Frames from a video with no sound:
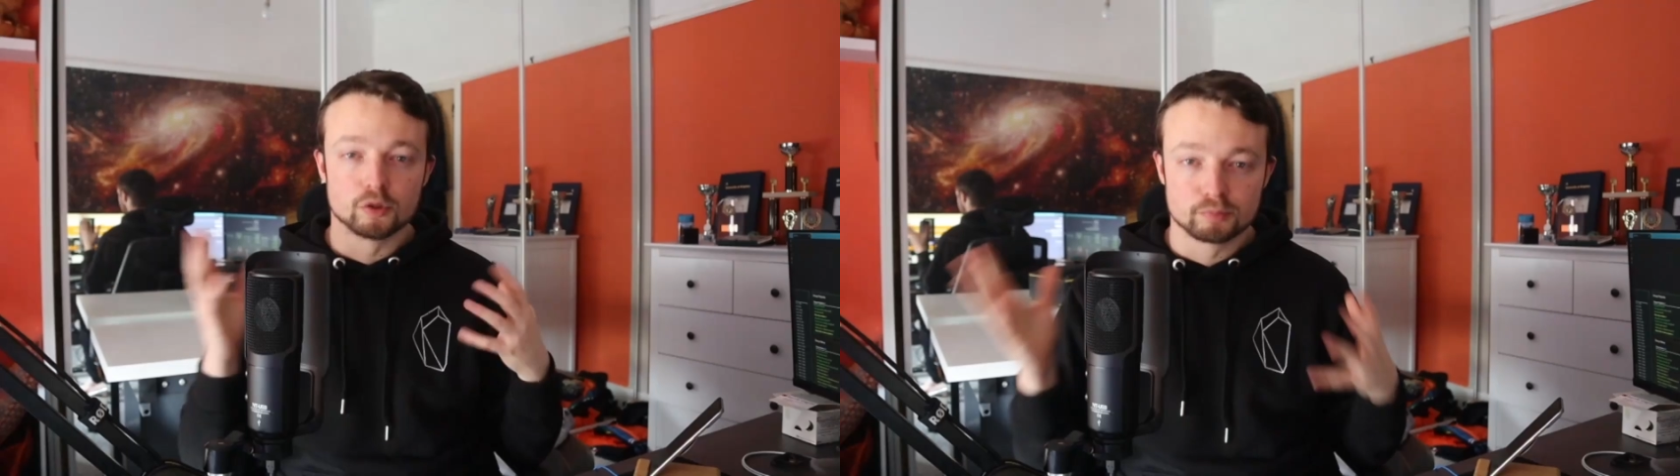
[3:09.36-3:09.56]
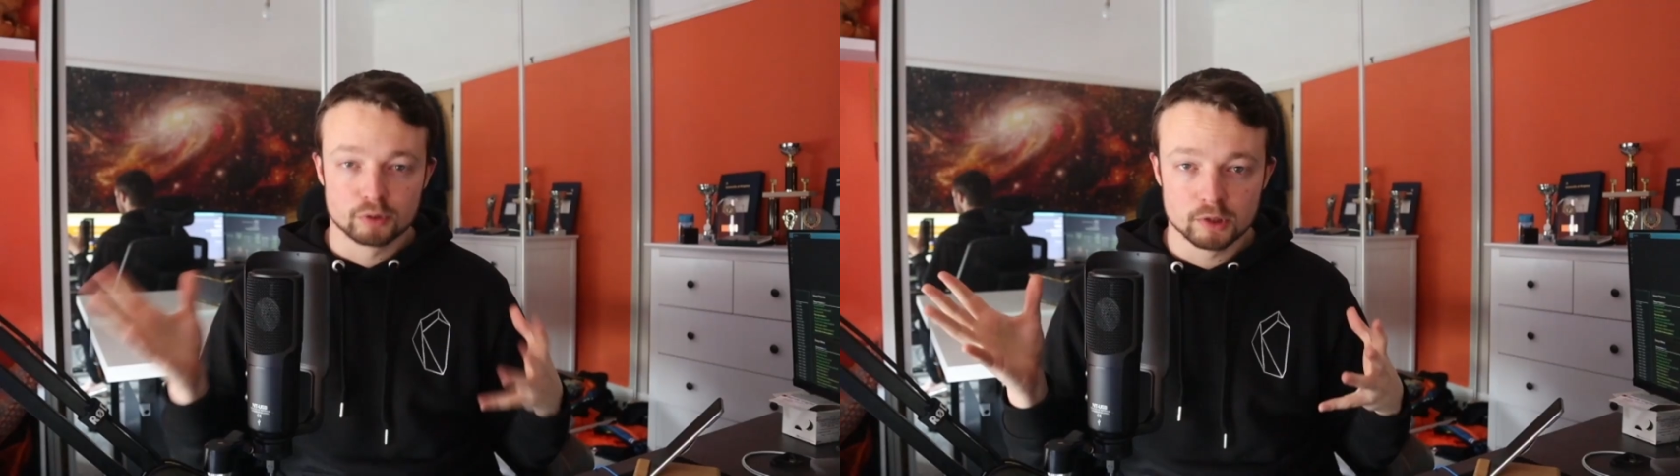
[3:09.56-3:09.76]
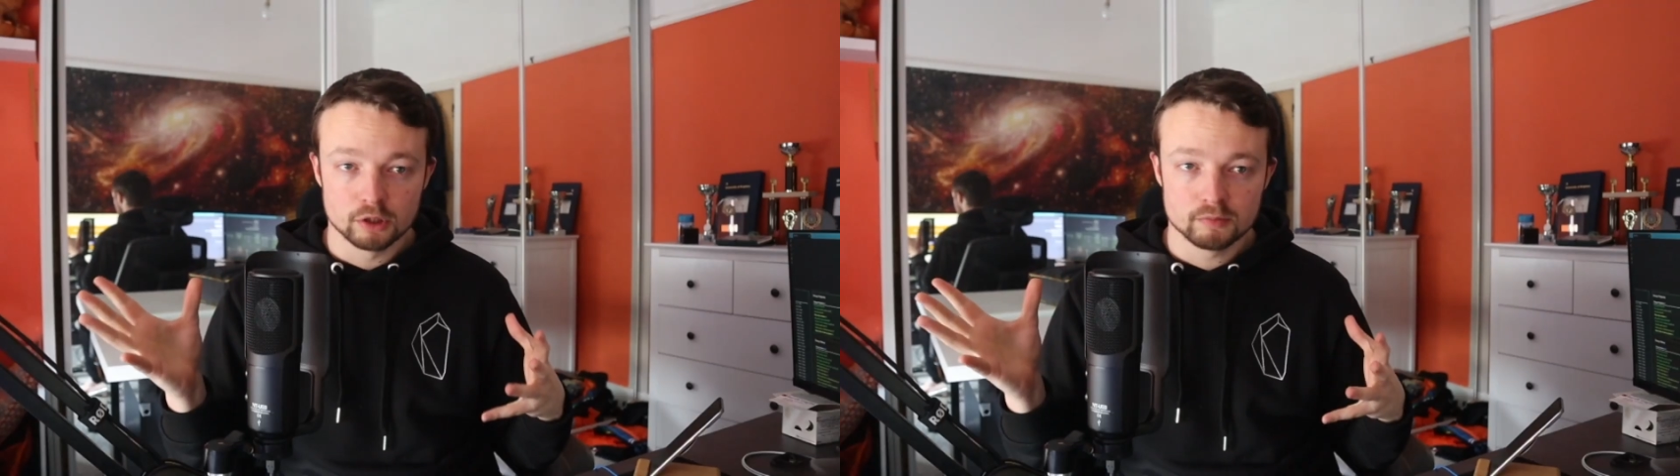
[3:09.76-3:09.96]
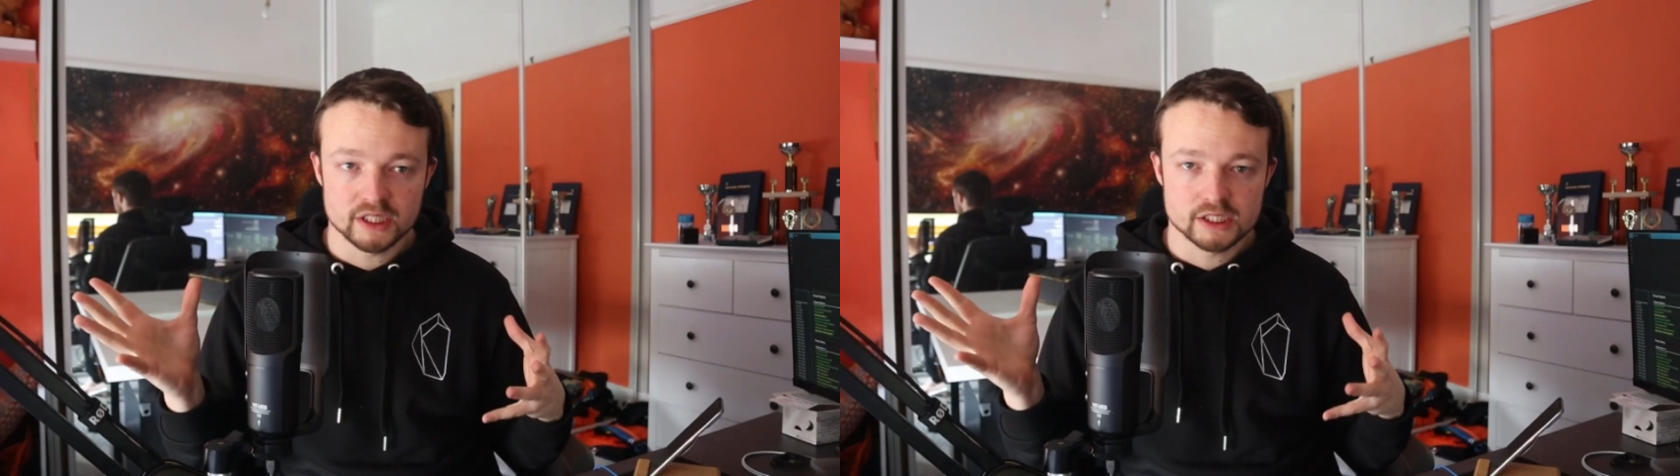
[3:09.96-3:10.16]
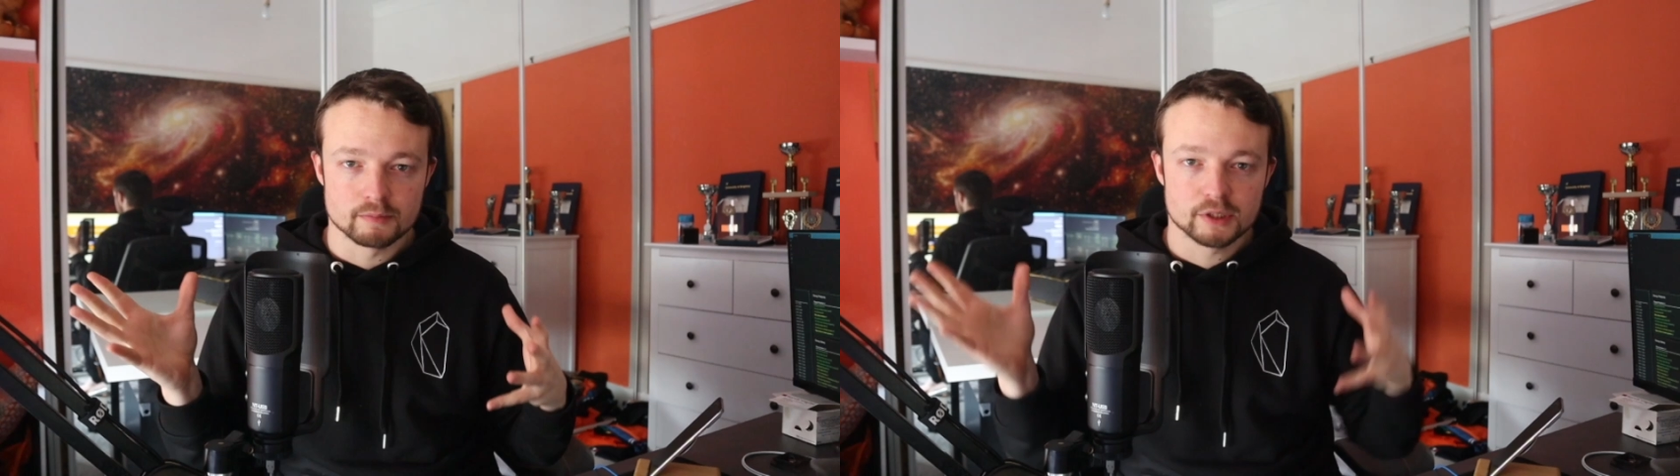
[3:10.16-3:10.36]
the problem
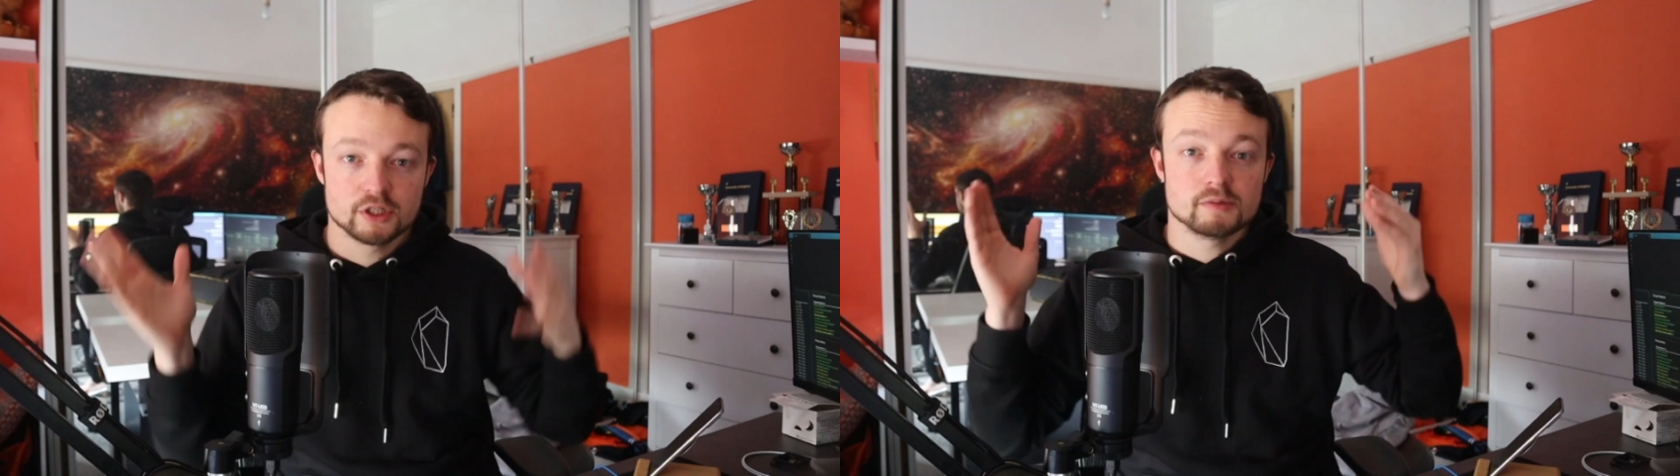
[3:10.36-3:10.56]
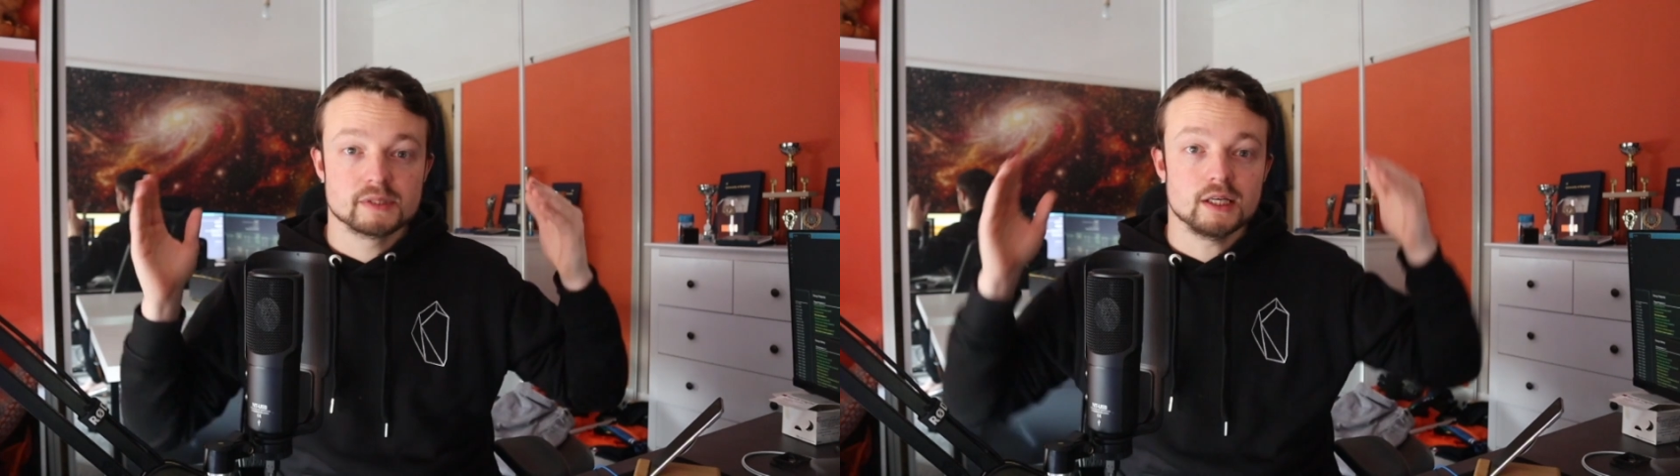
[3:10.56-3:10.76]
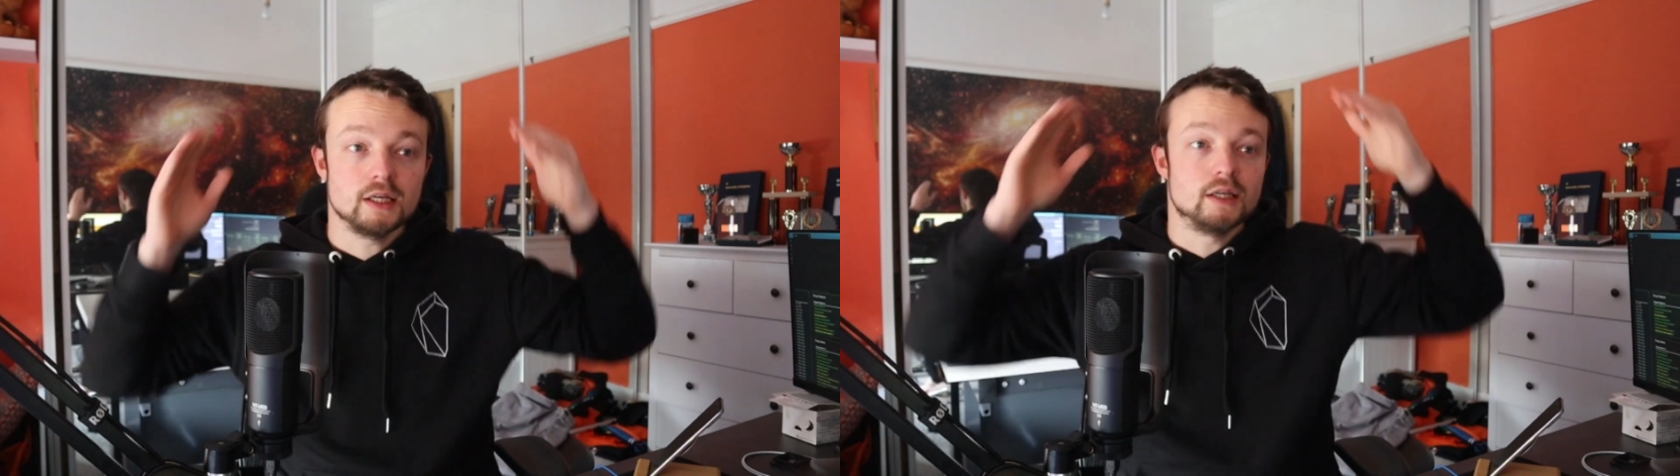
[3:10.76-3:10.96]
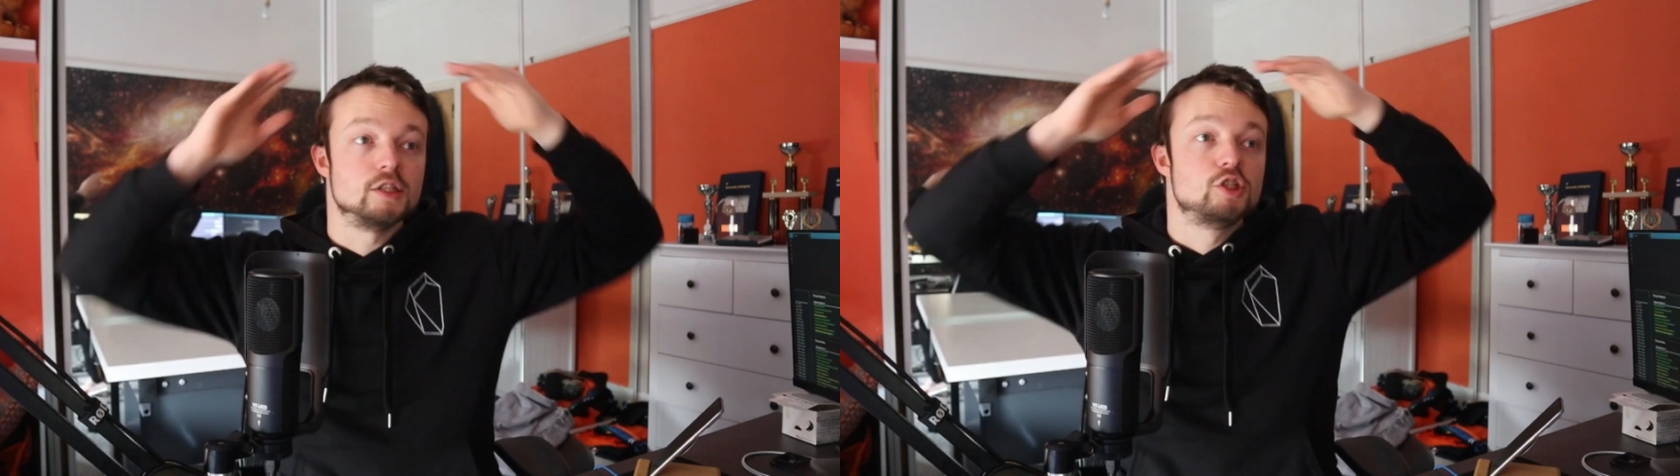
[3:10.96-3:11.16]
is that because Obsidian is